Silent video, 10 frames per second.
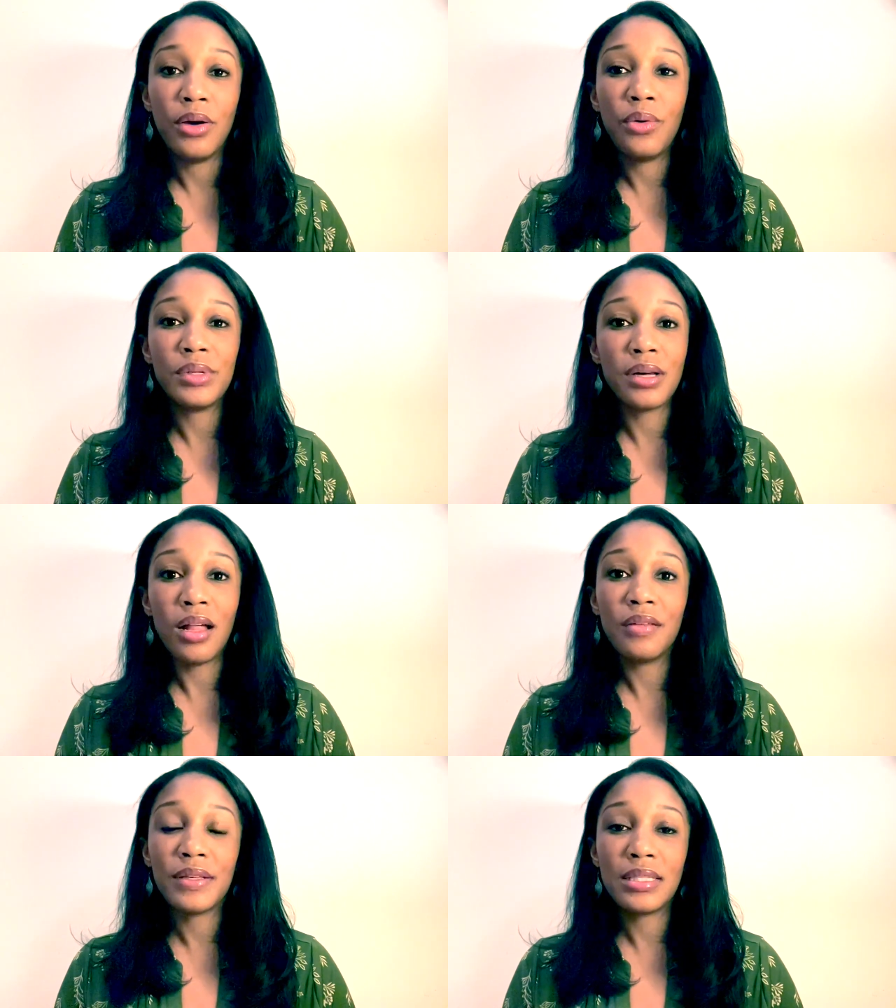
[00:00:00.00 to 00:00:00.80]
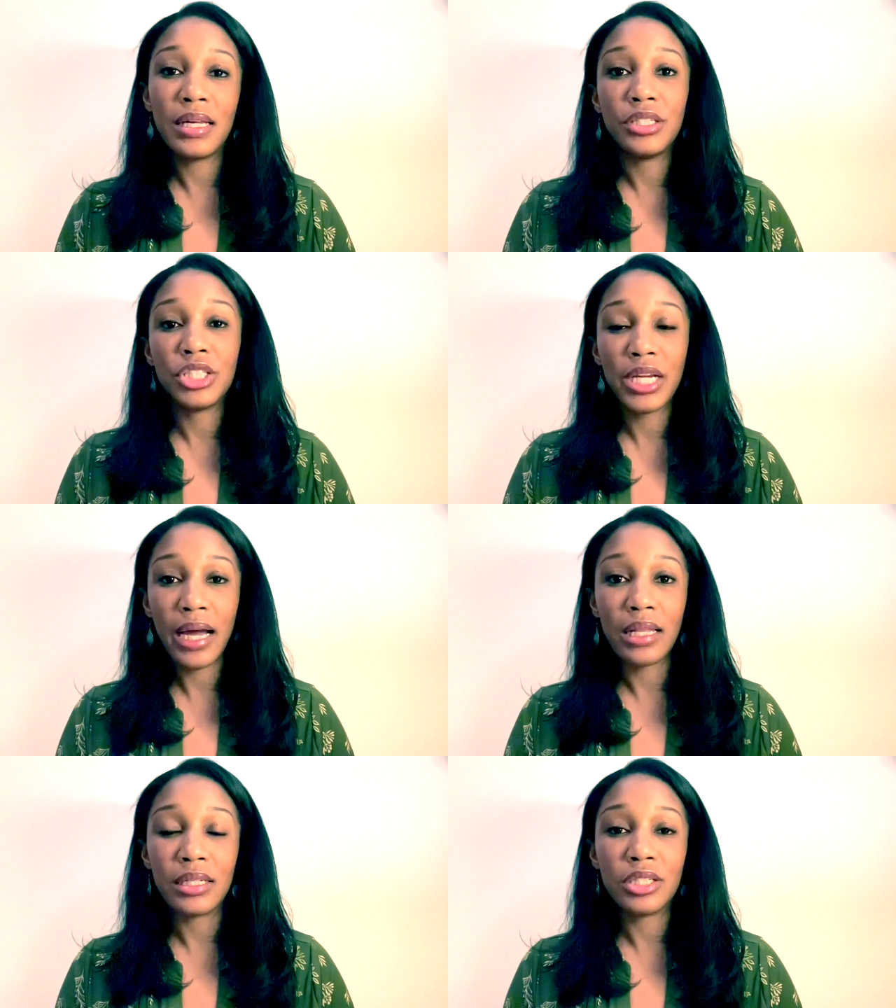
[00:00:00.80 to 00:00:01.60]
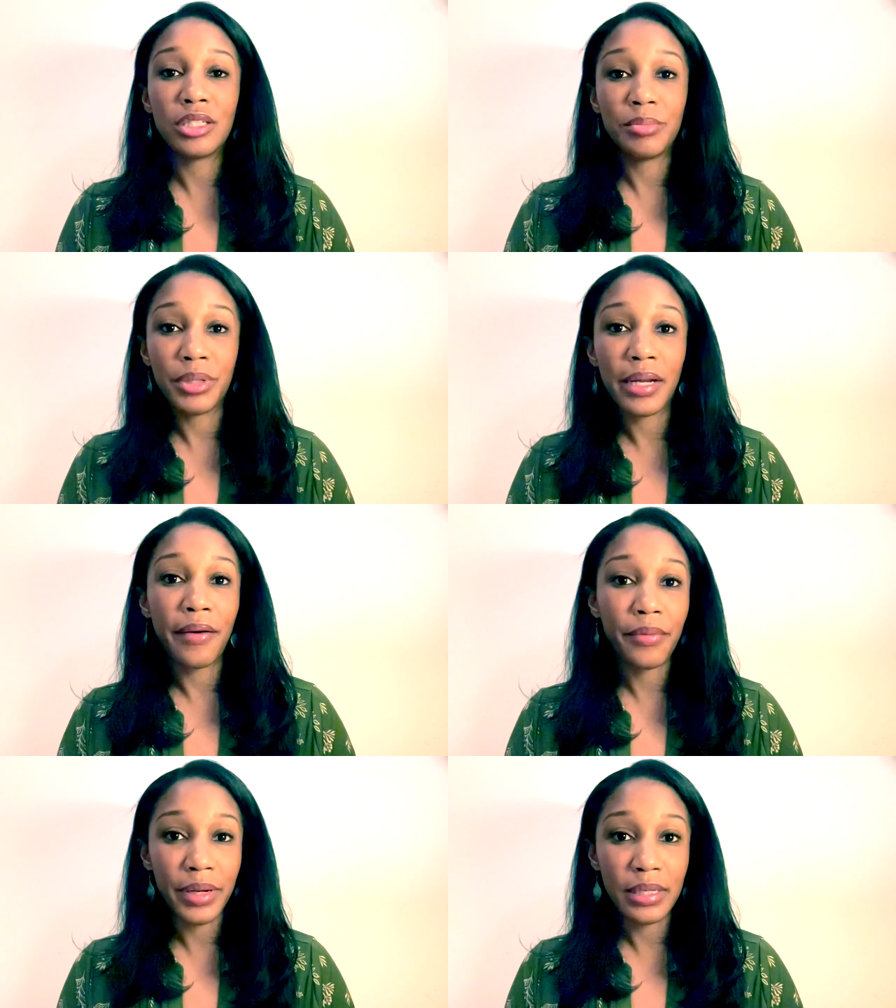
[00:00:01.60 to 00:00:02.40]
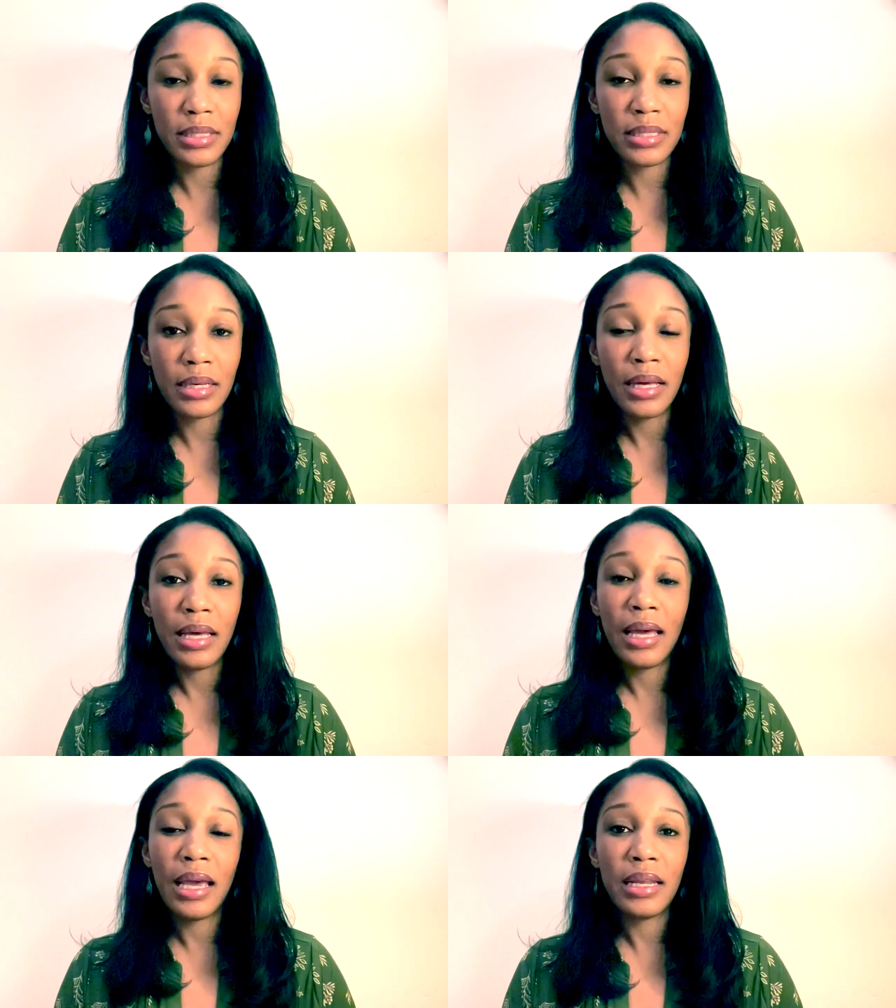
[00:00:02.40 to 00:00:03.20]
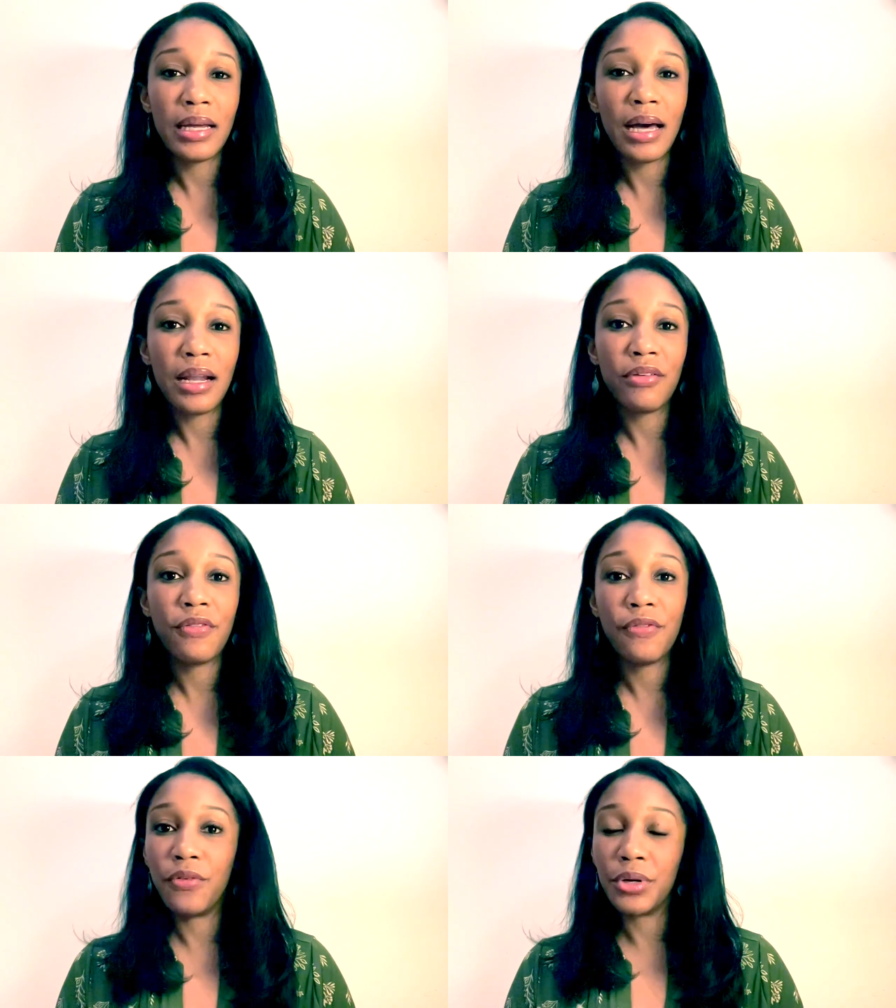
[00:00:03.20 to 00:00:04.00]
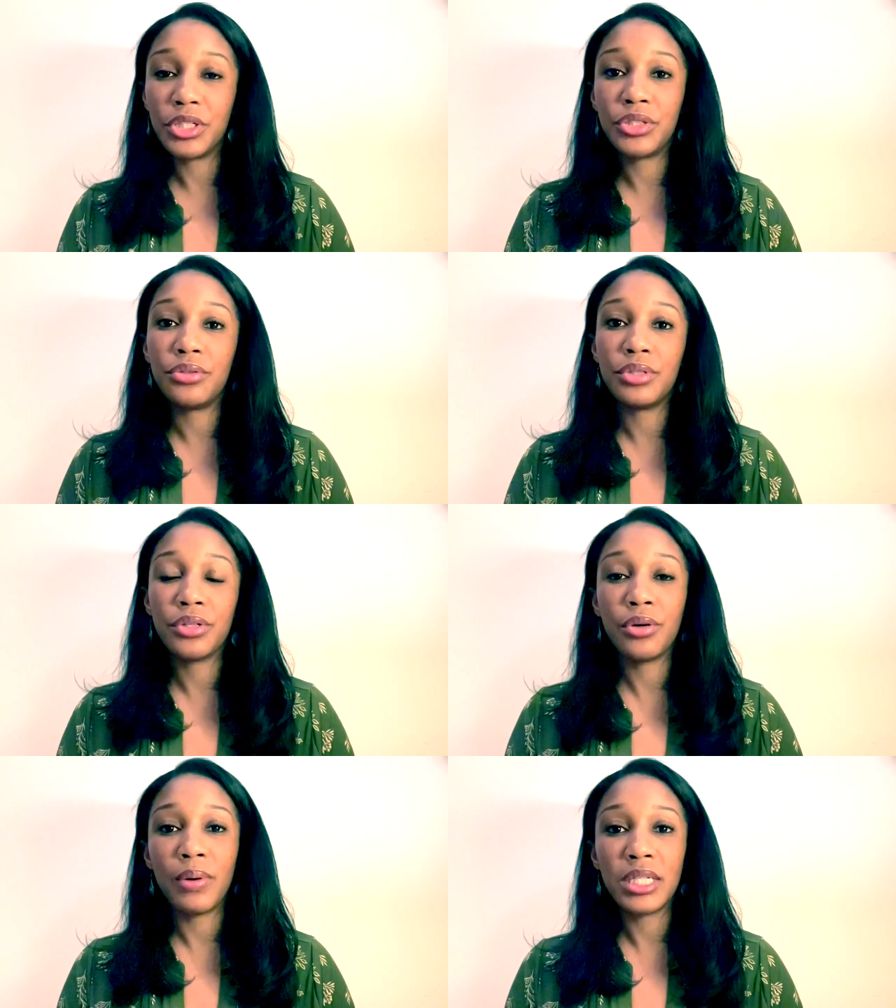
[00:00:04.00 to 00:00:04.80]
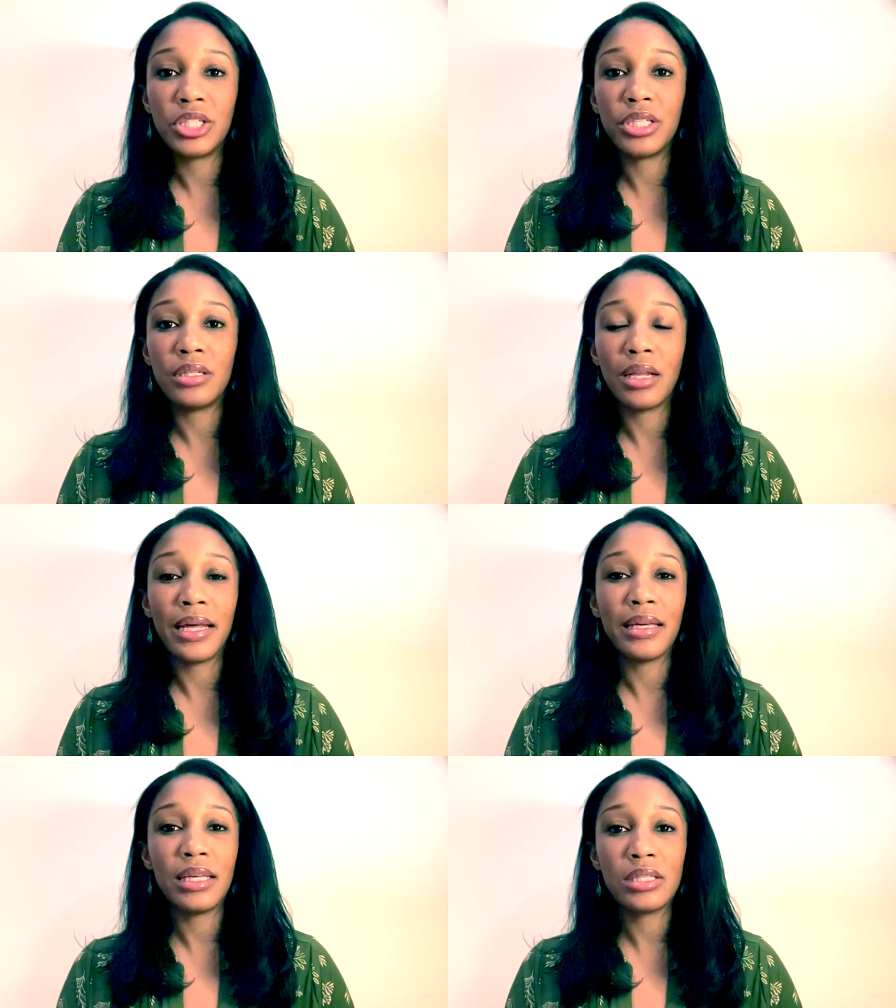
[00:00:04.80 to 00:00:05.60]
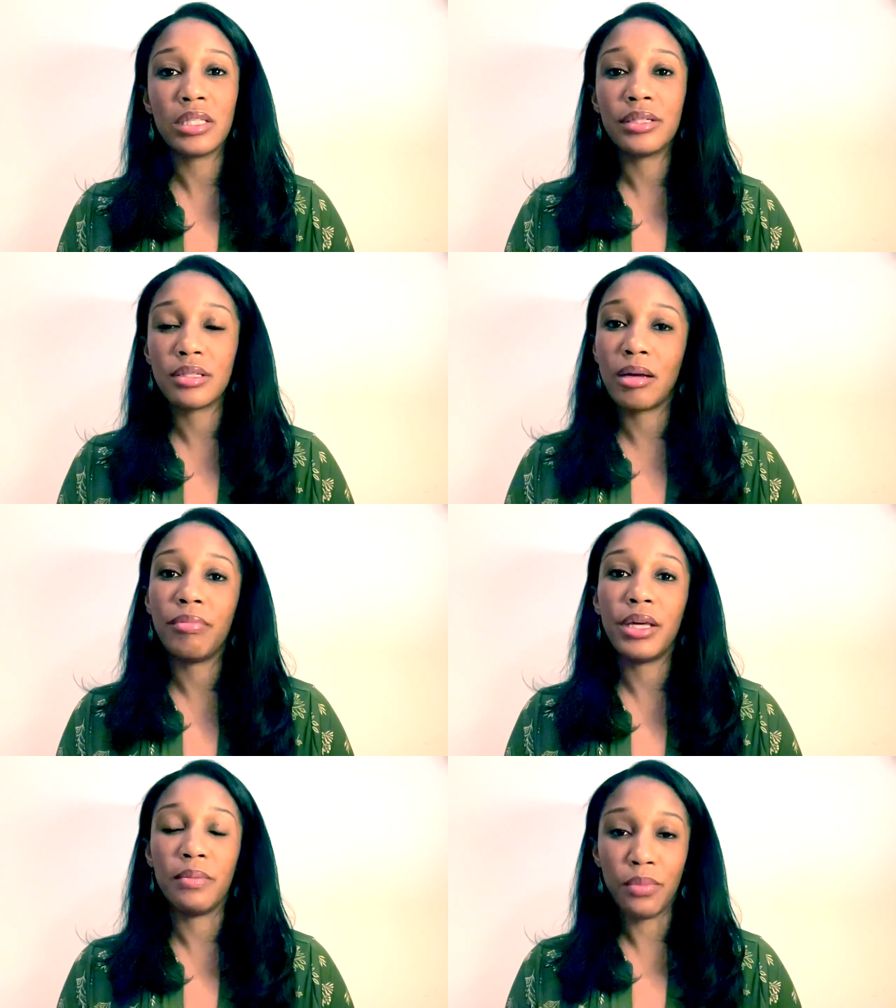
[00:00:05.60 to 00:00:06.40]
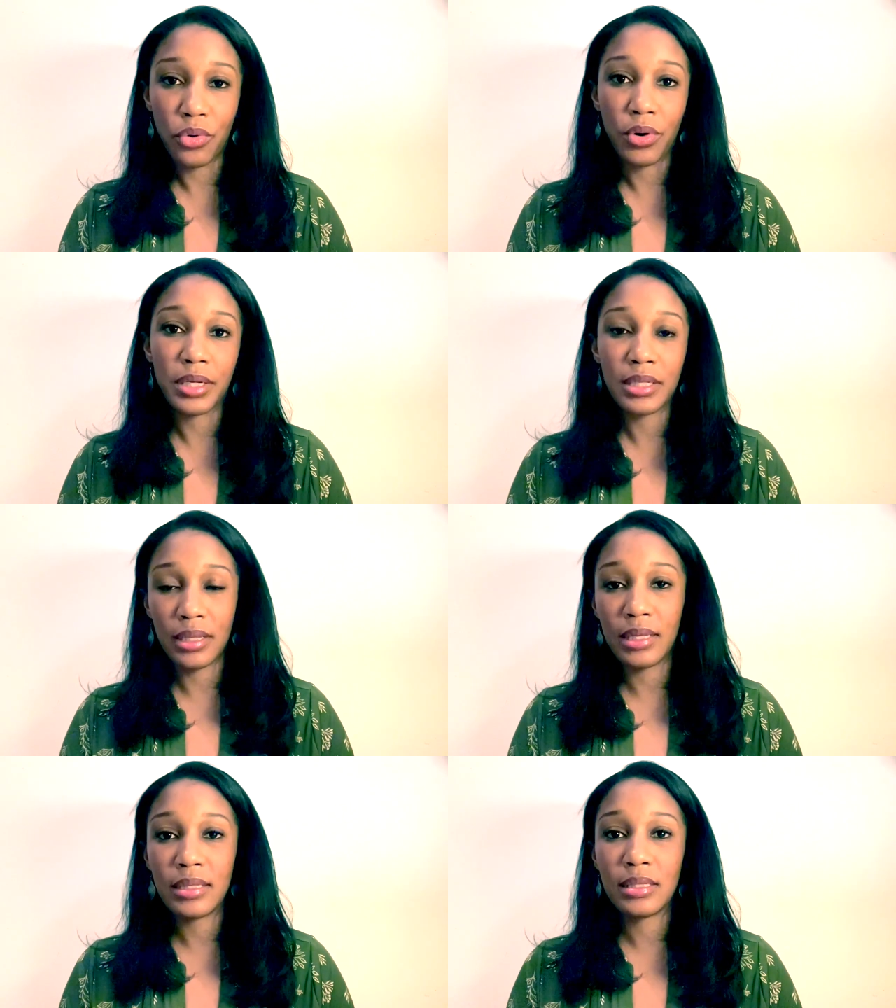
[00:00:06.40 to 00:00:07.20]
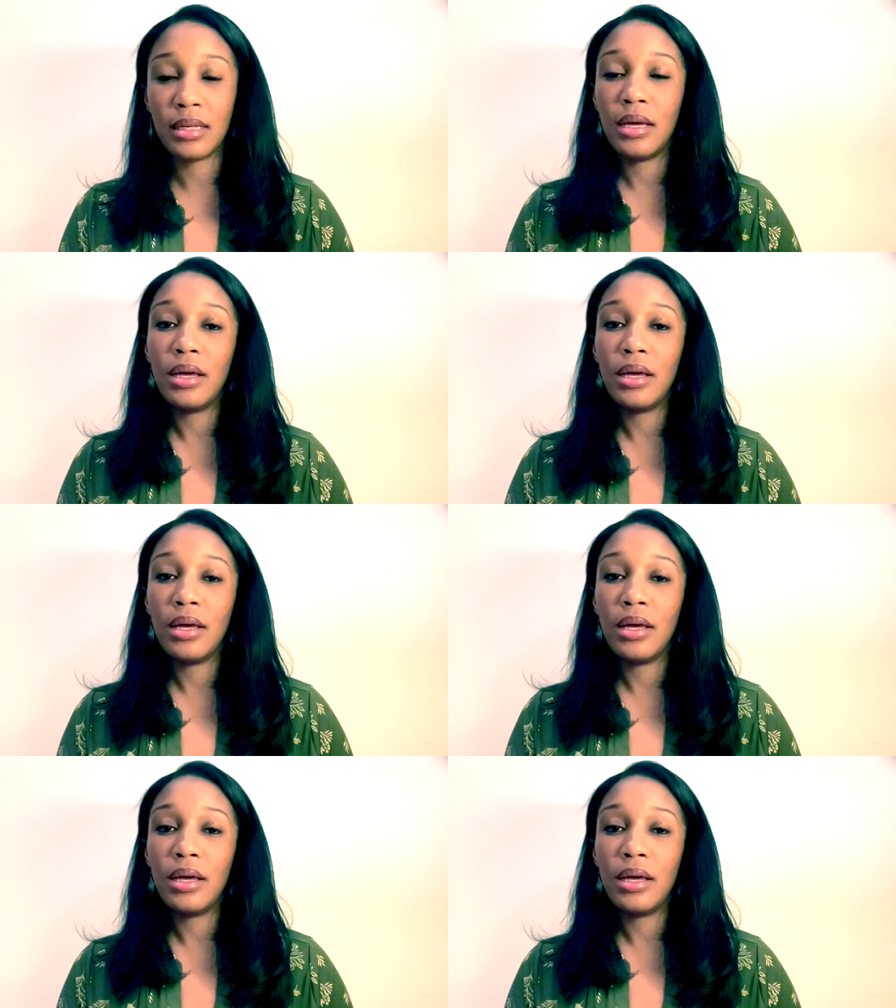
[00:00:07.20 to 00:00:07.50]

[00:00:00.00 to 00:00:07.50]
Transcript: was all of a sudden challenged and put at risk and it kind of forced you to question like is there something more to this